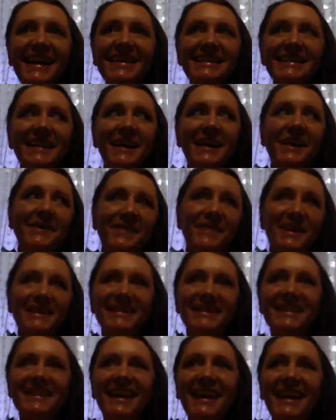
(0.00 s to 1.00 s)

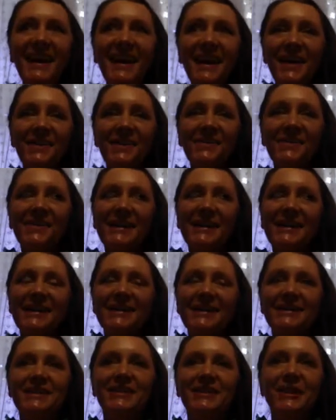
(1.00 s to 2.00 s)
almost like when you're
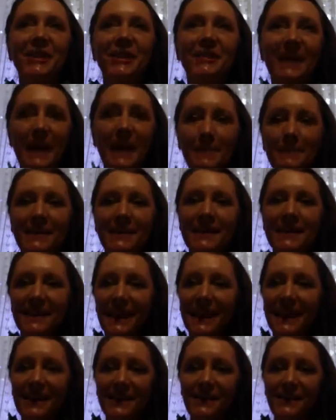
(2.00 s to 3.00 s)
showing up in
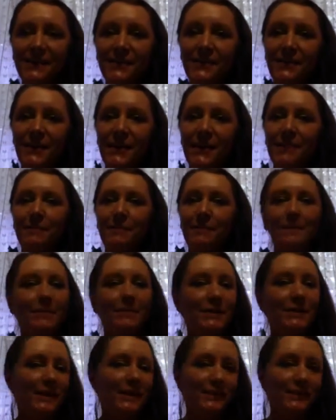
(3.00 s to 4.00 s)
love, people
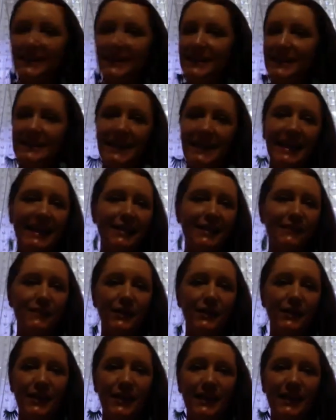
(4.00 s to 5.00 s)
can really take it for
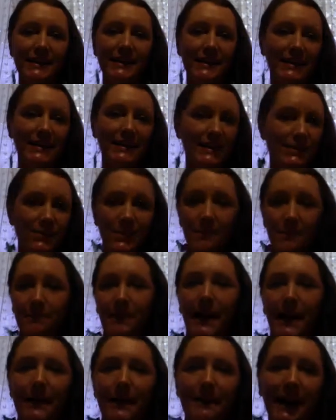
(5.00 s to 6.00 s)
granted and sort of
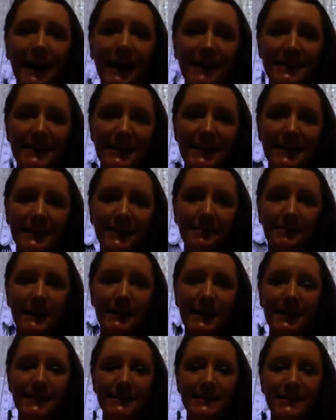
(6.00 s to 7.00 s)
bypass it,
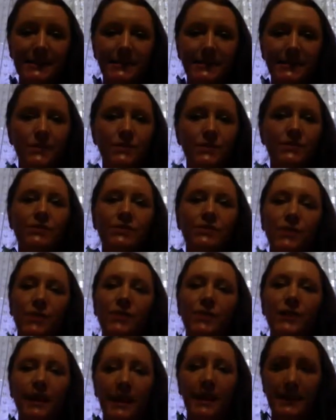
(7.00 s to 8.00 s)
because we're so
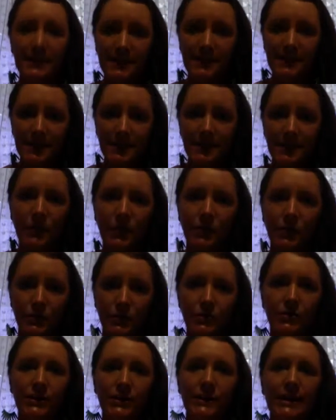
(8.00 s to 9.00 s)
accustomed
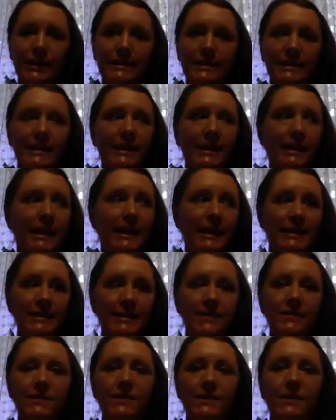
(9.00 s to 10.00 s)
culturally as a
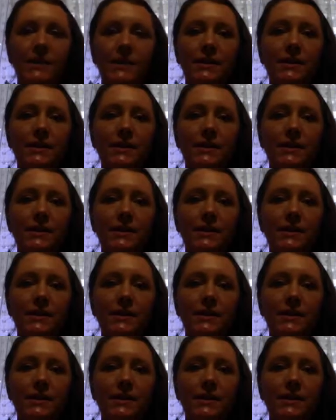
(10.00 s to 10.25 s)
collective to